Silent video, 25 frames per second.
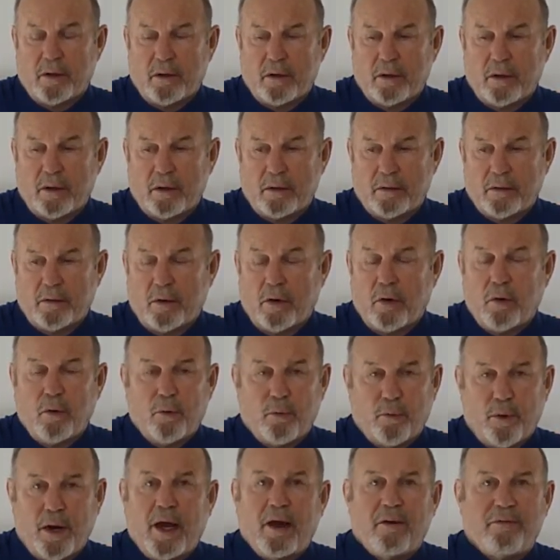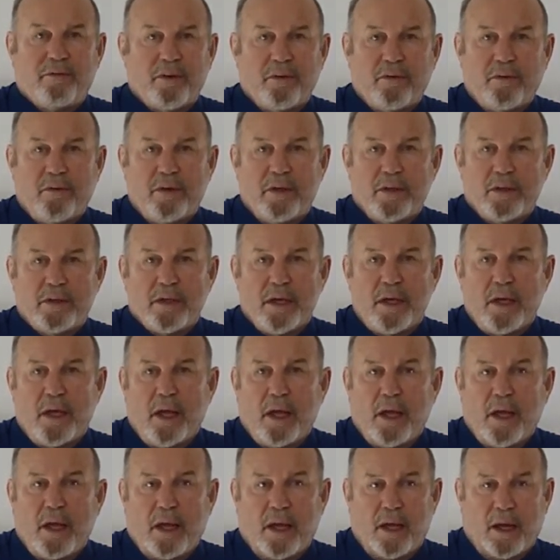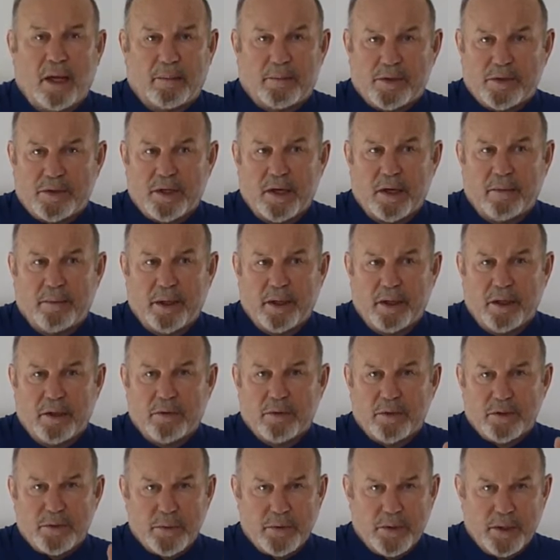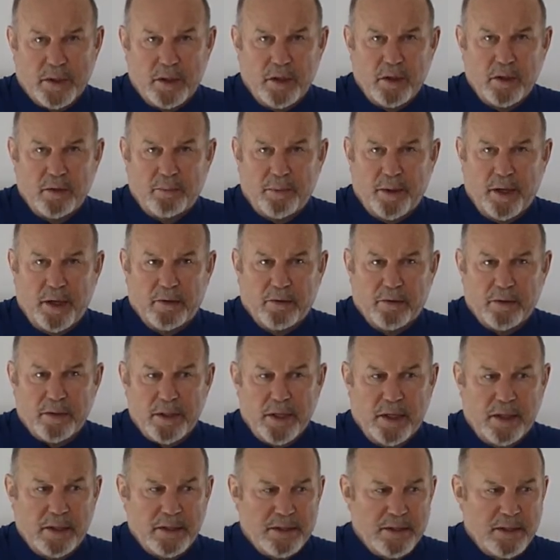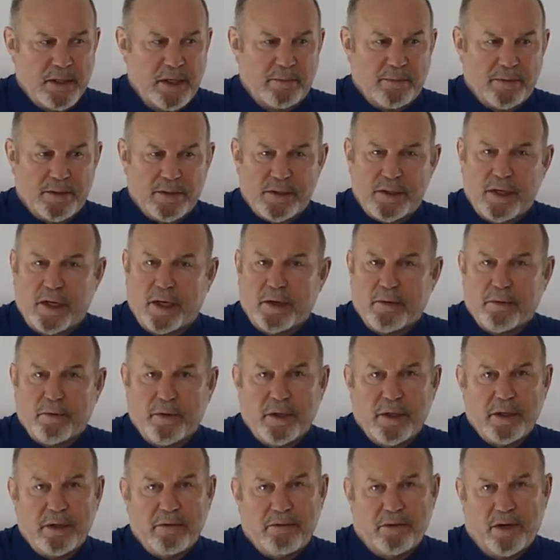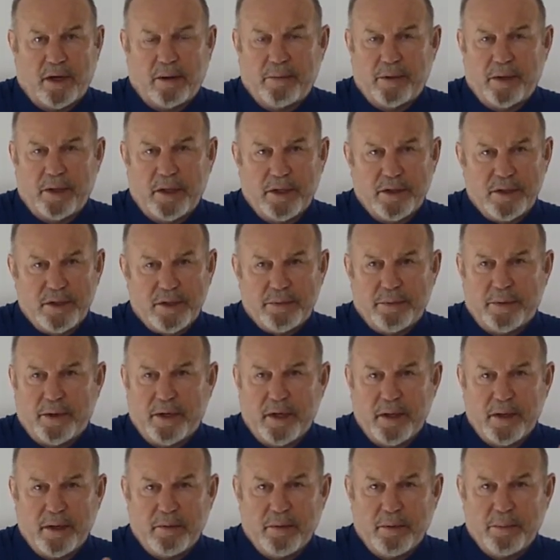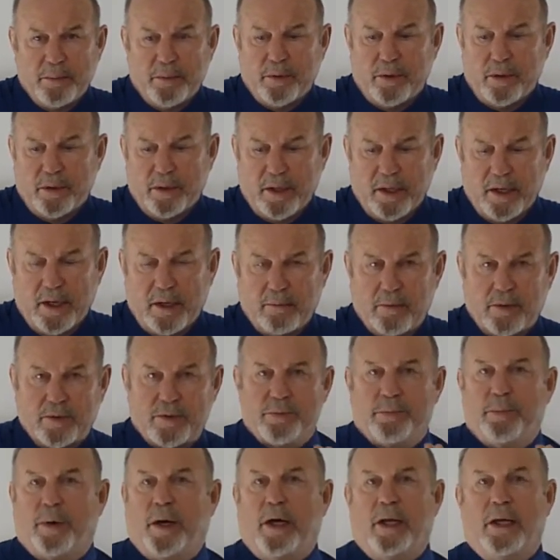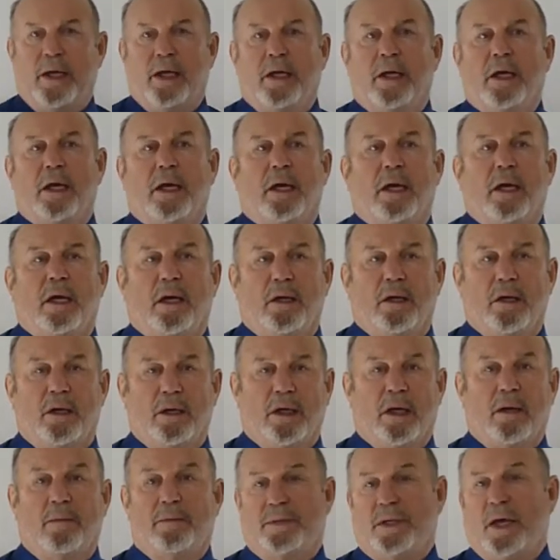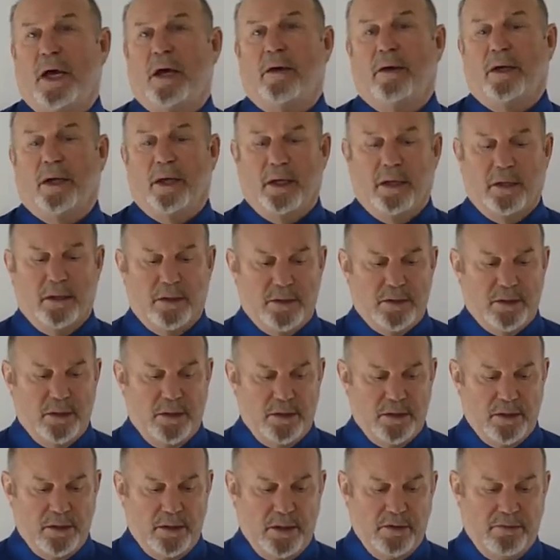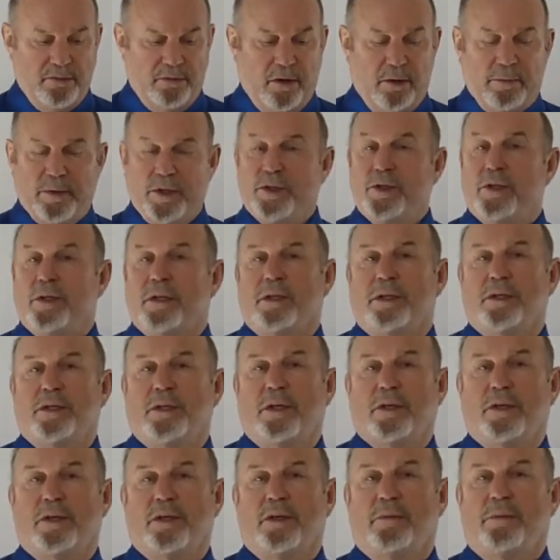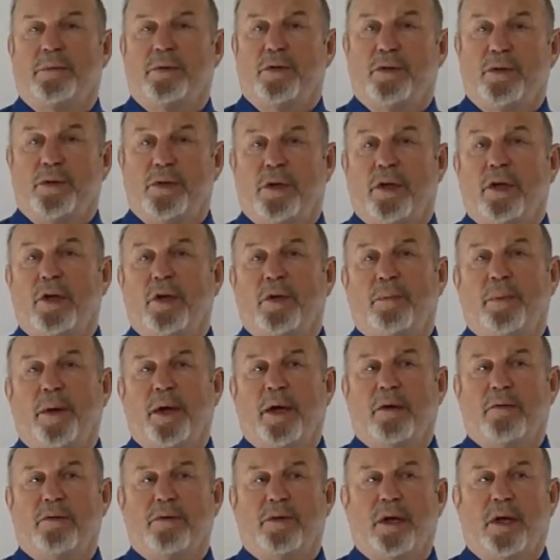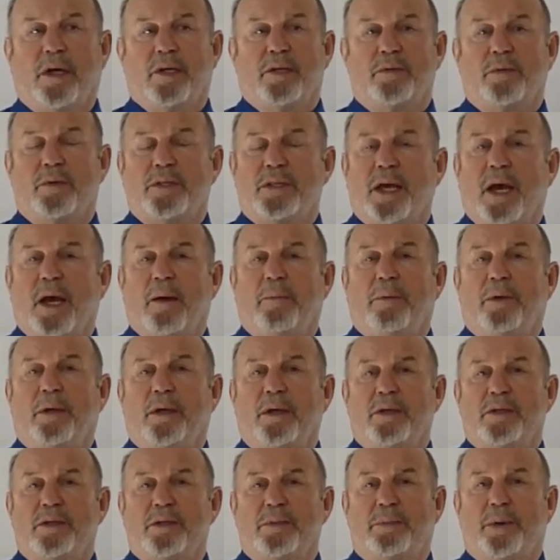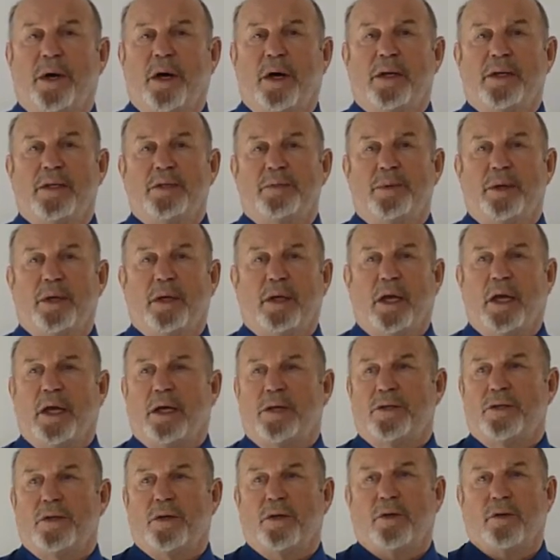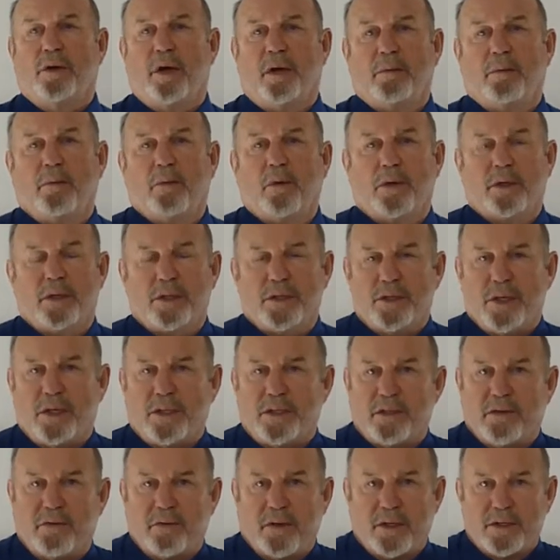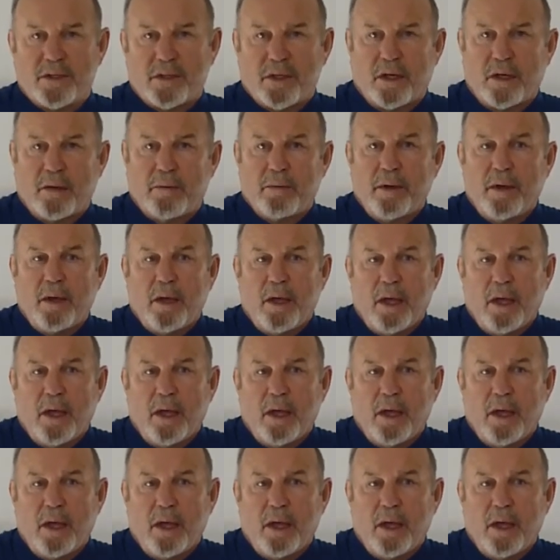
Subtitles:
whole raft of these animals coming into us with acute pancreatitis. The animals, diarrhea and vomiting, just about anything we put in the animal's body comes out again, essentially, and vomiting, essentially. But due to acute pancreatitis, what's happening is the body's being asked to create more digestive enzyme